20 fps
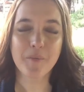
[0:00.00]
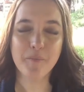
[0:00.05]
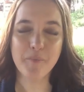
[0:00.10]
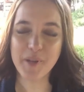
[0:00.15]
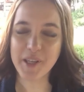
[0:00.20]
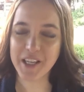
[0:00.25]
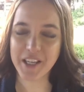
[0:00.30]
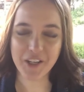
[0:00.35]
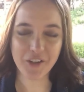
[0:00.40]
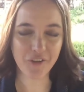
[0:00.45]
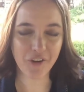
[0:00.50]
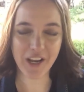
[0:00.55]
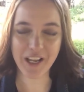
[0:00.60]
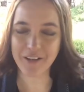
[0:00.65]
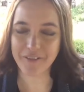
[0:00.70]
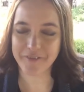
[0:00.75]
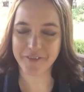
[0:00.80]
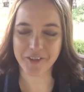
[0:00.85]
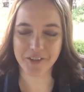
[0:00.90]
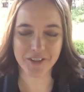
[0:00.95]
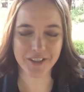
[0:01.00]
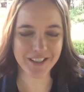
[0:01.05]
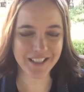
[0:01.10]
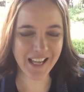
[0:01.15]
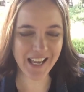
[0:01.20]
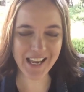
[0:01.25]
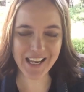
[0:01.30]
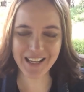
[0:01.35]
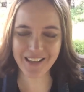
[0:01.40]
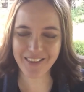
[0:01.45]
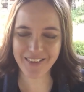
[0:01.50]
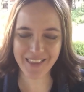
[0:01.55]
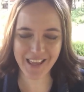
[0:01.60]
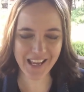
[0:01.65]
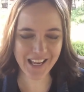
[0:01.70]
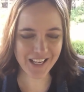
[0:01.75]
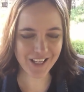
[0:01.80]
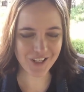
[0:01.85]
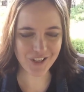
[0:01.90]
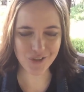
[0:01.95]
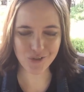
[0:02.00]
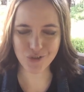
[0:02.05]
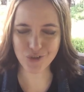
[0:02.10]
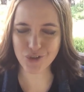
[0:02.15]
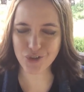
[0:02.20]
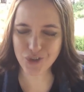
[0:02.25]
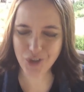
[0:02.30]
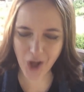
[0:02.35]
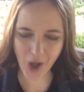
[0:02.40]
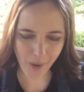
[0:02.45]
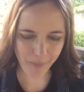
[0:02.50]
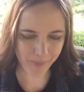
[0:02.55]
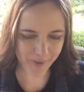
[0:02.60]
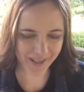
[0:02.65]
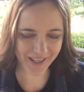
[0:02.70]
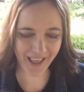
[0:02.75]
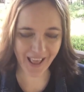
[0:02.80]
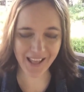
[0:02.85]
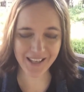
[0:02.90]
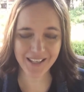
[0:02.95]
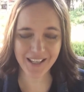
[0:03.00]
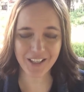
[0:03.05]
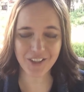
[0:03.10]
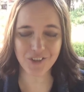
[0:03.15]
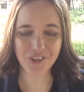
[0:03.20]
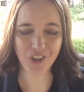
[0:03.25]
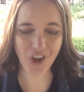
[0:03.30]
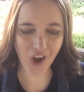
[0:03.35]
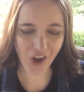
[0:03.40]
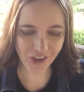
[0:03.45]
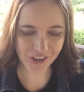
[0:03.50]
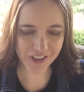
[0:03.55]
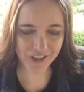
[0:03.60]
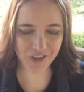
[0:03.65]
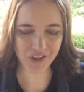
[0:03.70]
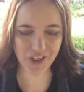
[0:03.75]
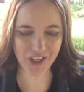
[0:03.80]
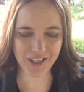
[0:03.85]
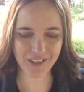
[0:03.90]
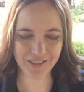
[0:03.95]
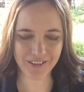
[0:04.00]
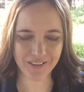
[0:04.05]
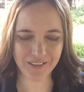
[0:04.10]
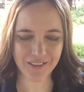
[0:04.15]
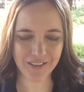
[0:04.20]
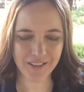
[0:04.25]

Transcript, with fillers: being grateful, saying thank you, stopping and acknowledging